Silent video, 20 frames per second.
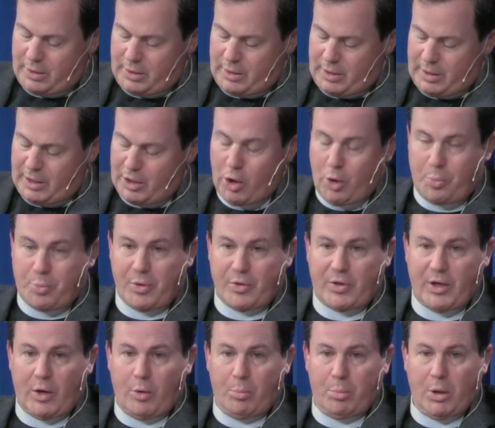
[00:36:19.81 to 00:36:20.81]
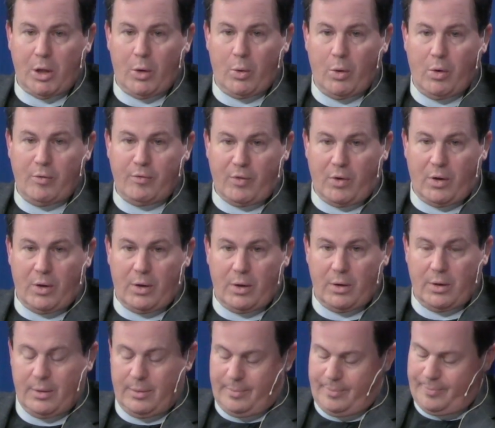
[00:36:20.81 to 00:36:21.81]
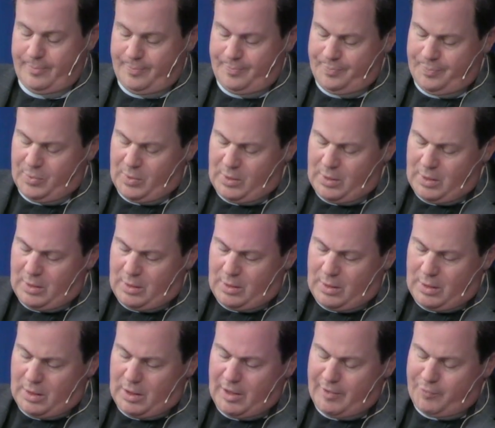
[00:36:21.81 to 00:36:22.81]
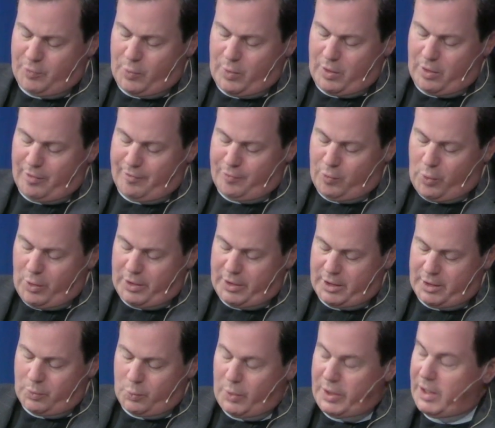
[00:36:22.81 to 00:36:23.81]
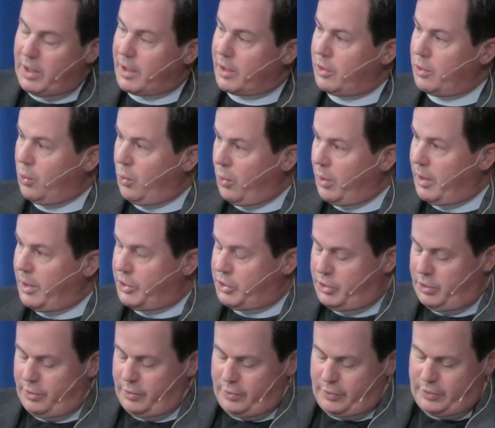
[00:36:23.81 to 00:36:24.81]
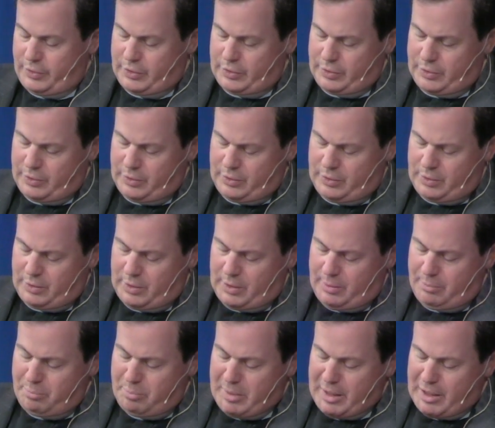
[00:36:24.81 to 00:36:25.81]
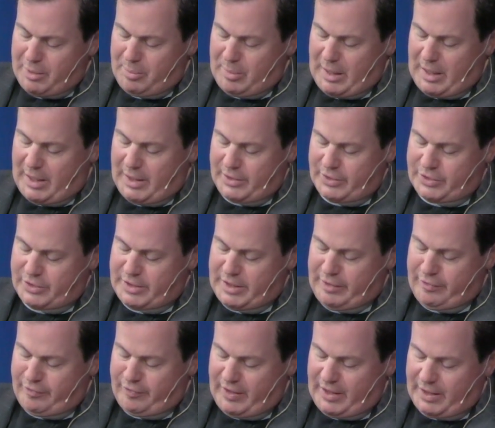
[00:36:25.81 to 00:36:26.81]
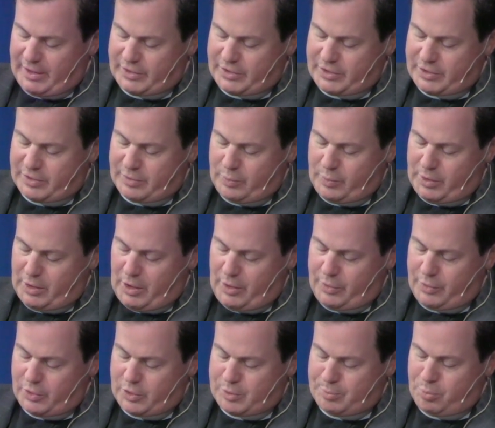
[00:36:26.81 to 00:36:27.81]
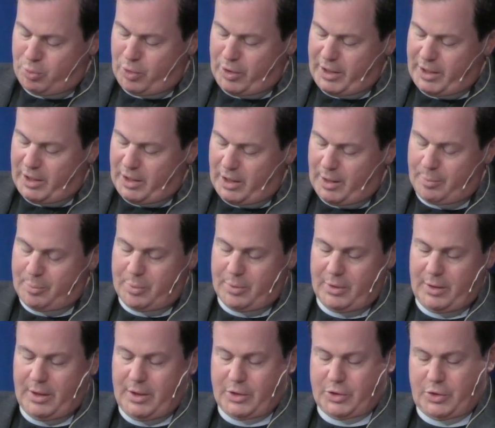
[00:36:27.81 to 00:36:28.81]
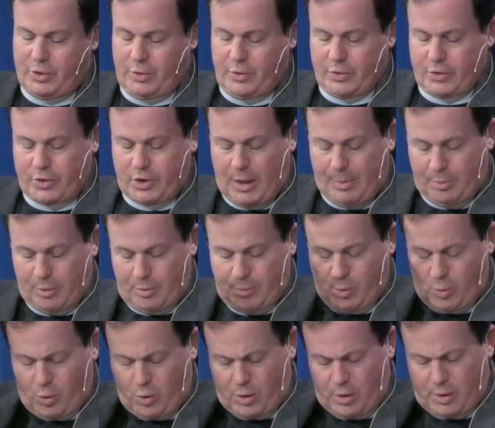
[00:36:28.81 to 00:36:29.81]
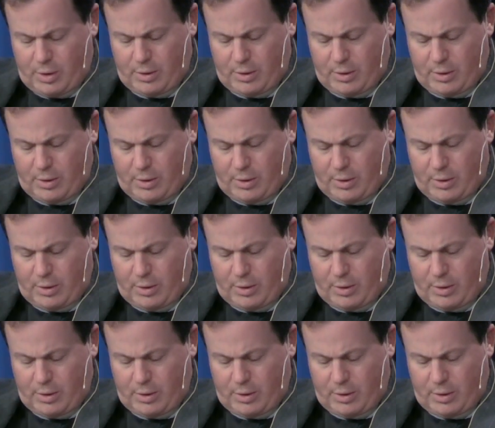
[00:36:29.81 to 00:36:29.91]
and hope that they'll blow over. If we're avoidant, we ignore issues, minimize defects when others bring up issues. A couple more.